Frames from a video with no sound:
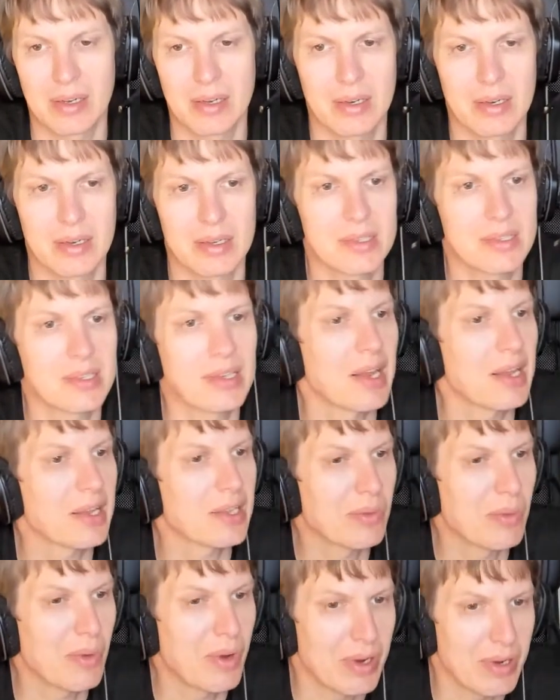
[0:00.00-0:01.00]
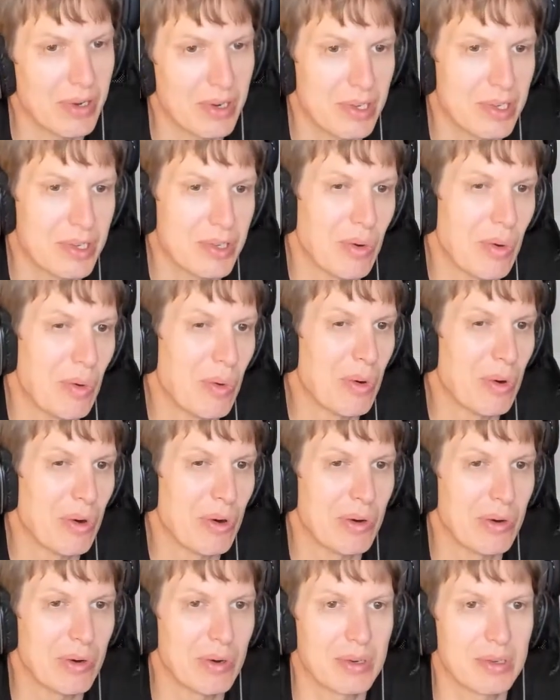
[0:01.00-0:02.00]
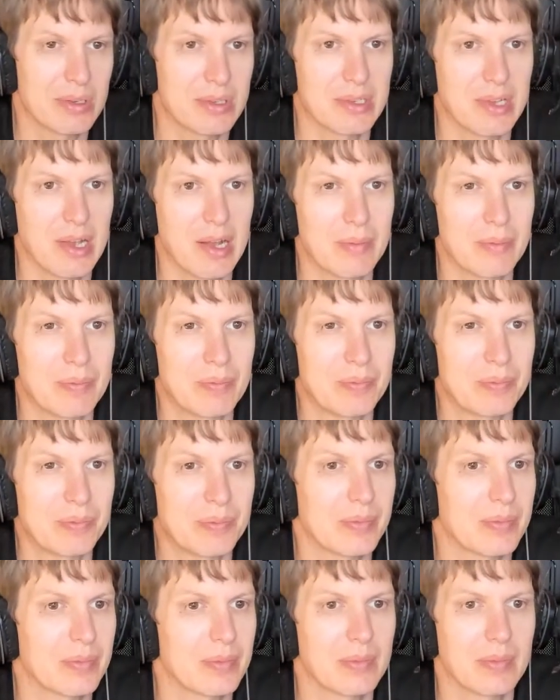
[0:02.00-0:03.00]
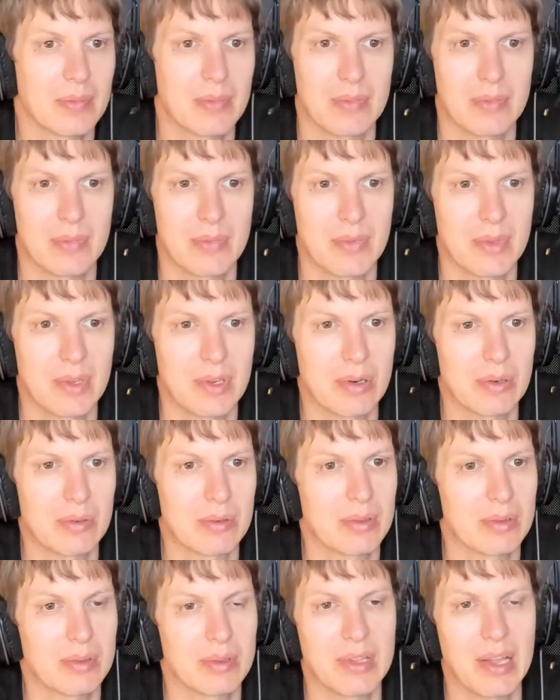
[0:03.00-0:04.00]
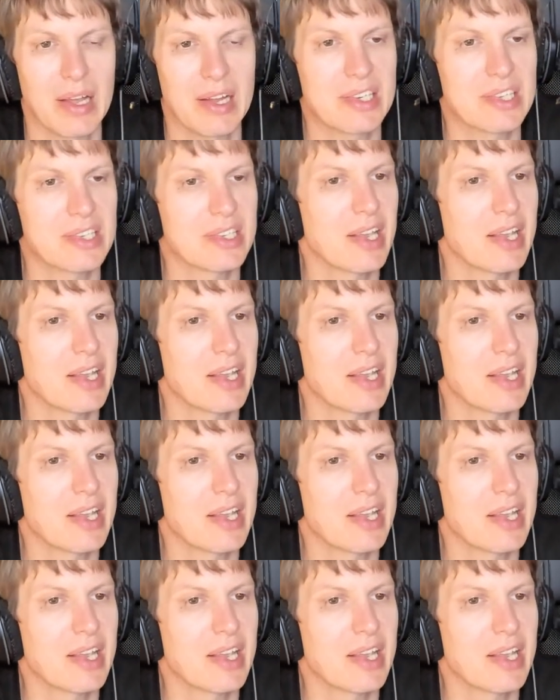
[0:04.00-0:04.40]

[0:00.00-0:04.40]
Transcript: uh, select queries or some you know large